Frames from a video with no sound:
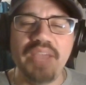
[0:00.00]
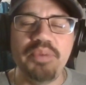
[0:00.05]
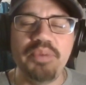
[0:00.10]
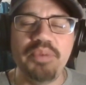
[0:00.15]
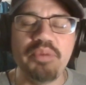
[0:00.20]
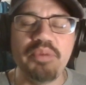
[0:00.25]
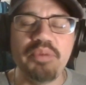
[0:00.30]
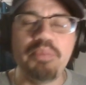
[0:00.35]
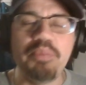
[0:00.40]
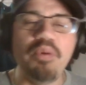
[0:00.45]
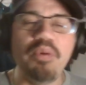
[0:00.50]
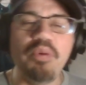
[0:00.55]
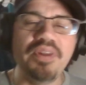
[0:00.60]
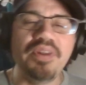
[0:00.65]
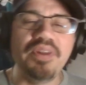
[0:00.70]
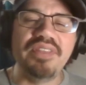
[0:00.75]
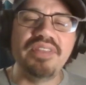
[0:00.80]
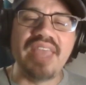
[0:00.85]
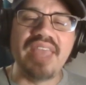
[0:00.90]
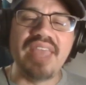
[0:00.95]
But
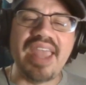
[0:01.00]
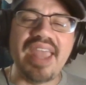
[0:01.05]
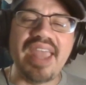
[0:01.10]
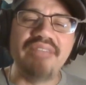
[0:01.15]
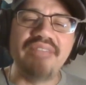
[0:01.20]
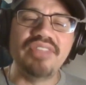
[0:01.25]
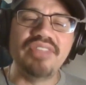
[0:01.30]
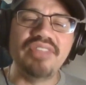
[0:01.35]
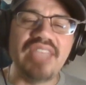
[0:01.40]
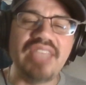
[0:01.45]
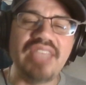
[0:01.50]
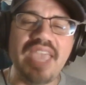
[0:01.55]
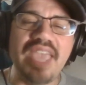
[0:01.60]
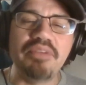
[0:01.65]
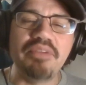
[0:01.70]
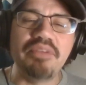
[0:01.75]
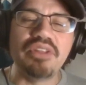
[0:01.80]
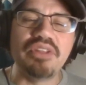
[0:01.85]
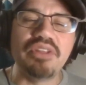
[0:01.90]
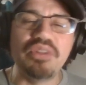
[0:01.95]
reported that after the game
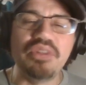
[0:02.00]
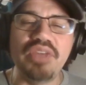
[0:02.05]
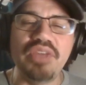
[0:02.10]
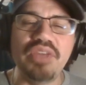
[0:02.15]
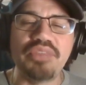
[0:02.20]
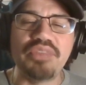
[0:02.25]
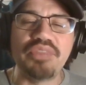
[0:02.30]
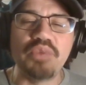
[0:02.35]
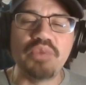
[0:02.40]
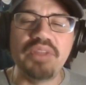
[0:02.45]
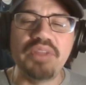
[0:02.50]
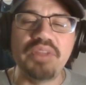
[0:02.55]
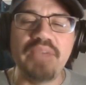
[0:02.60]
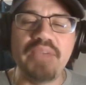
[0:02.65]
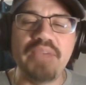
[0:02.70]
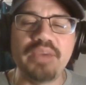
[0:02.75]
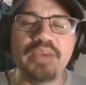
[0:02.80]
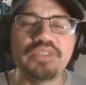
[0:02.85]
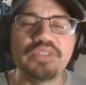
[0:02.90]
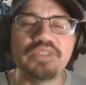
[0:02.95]
concluded that the running
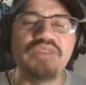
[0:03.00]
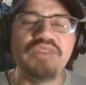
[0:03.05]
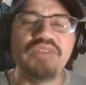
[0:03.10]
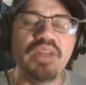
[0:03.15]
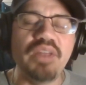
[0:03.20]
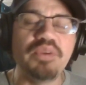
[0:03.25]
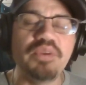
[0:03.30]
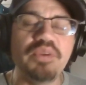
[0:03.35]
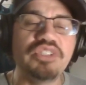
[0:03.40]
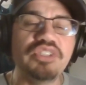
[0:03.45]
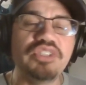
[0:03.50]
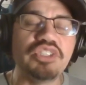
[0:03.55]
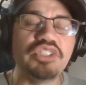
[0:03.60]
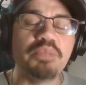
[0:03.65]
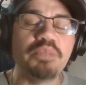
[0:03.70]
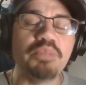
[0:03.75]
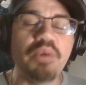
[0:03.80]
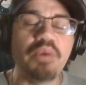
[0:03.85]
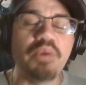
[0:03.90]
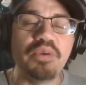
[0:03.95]
back was following just the
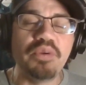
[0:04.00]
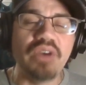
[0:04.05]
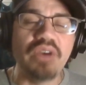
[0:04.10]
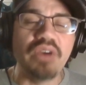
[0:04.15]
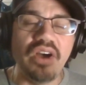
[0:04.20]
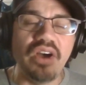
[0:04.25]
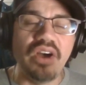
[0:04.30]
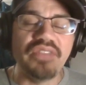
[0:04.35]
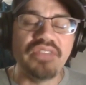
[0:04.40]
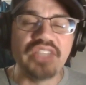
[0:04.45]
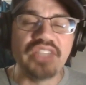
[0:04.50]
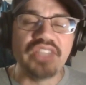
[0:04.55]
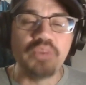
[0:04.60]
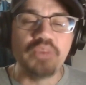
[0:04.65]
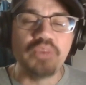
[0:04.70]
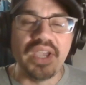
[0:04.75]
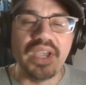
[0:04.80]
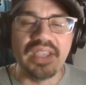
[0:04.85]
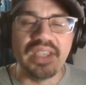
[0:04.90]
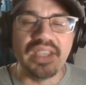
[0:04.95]
protocol. That's
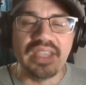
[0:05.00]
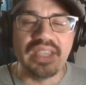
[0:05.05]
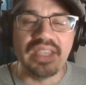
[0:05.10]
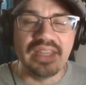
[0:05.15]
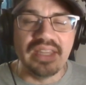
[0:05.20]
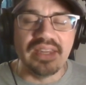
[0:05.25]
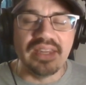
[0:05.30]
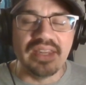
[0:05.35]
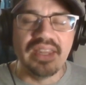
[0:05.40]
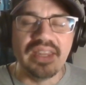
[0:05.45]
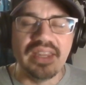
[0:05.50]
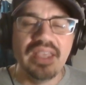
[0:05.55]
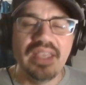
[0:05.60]
why he didn't.